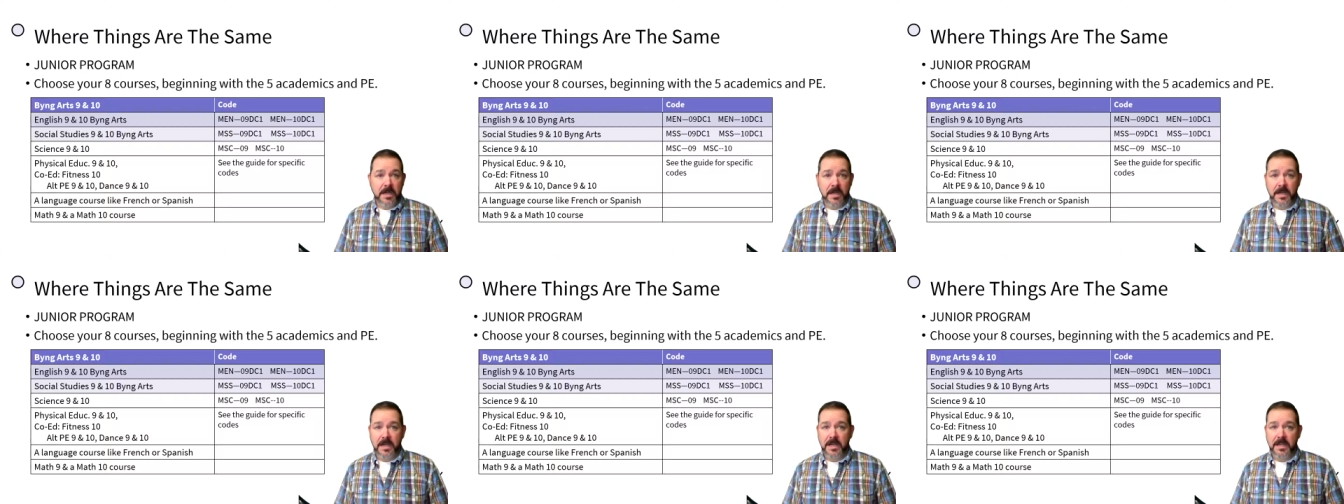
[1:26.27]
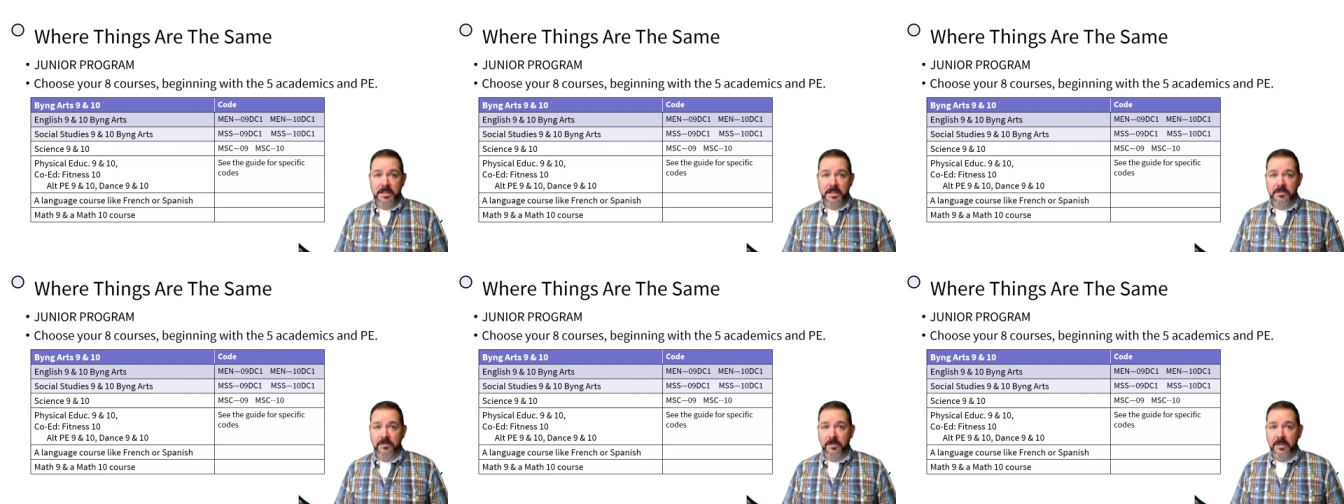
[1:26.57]

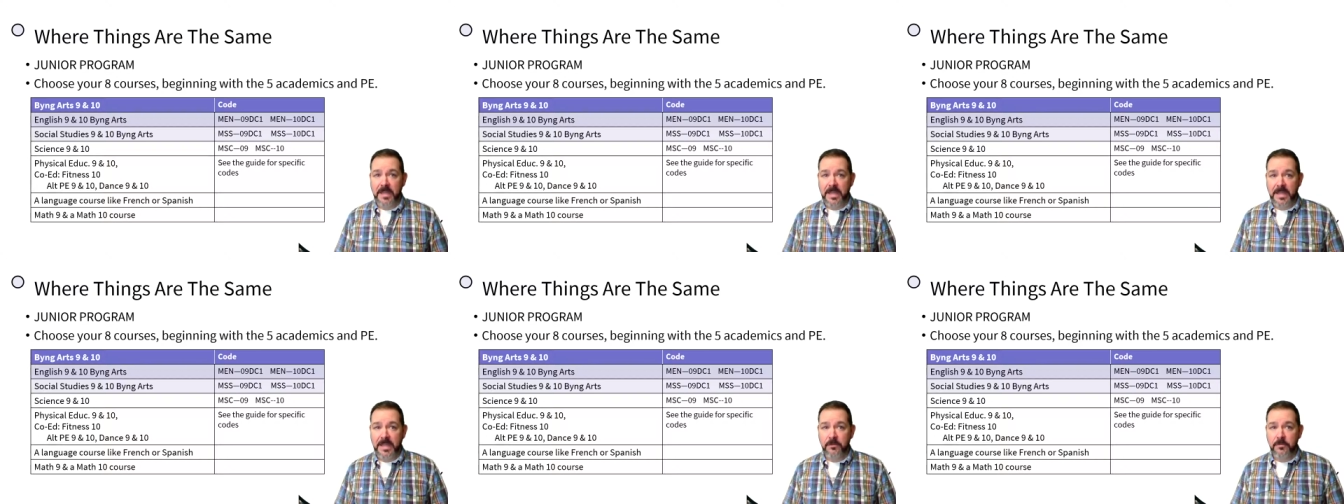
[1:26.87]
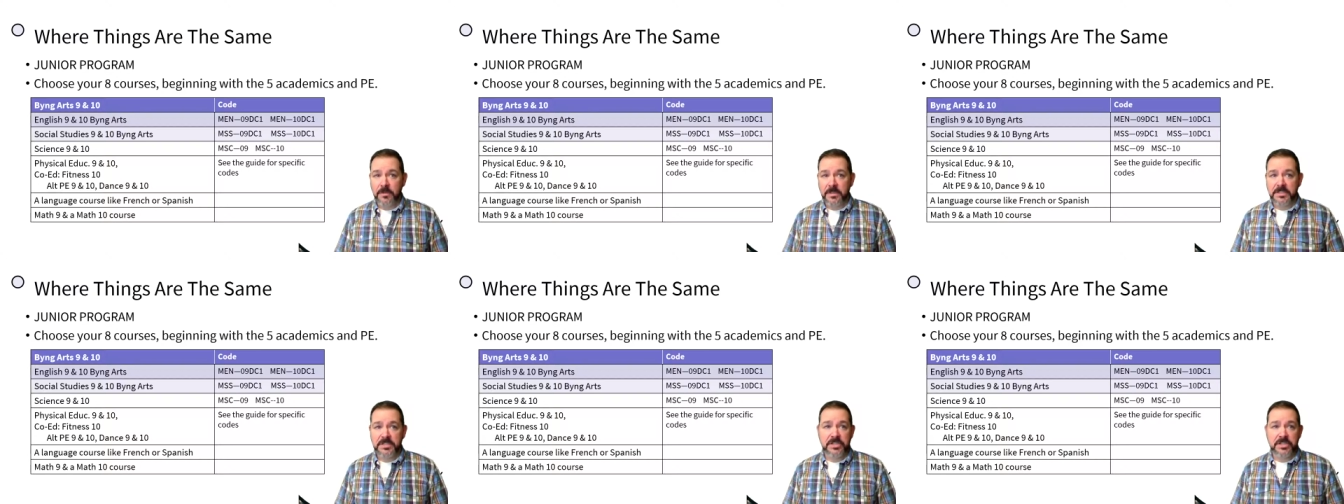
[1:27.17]
uh, your
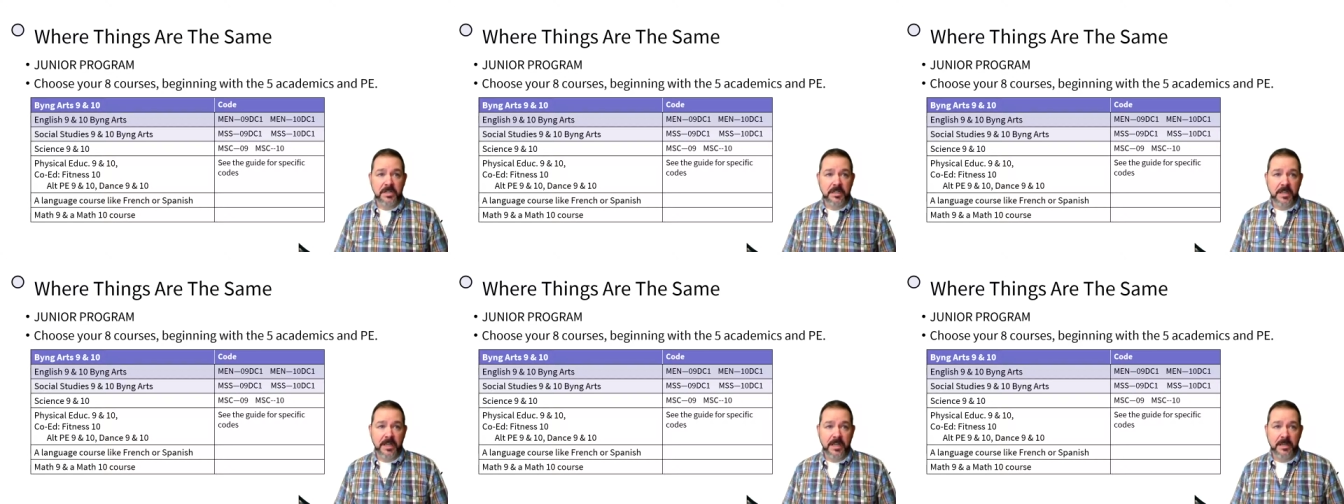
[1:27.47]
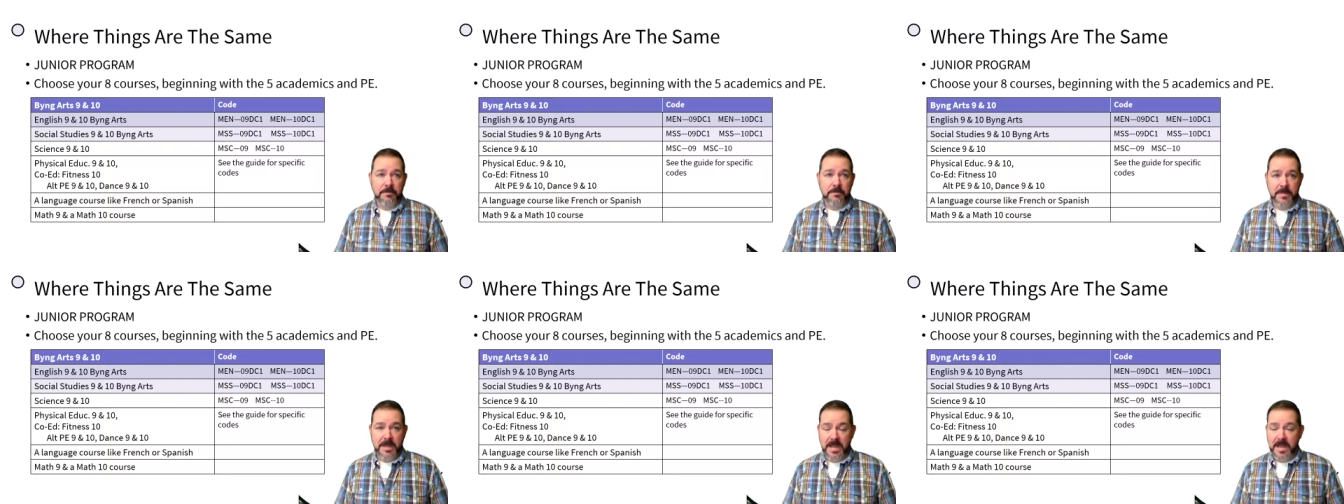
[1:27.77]
language,
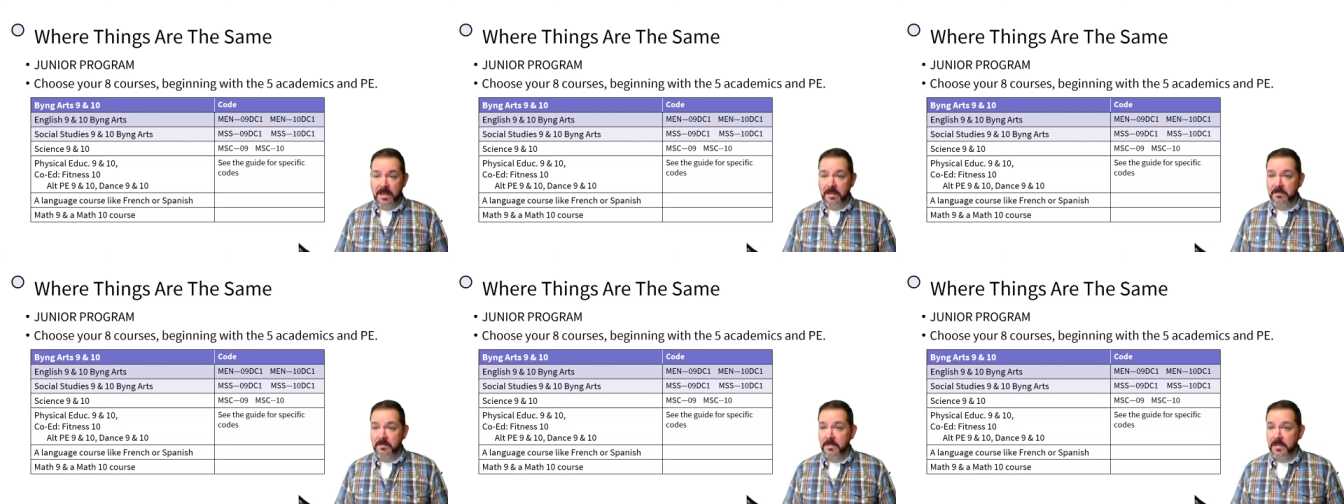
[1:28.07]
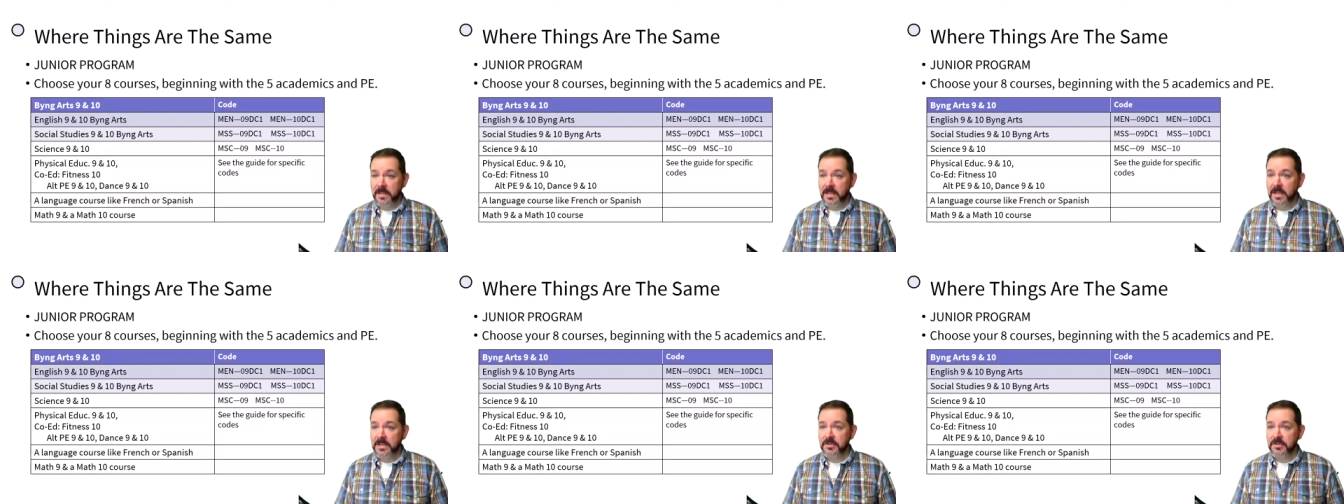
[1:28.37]
and math,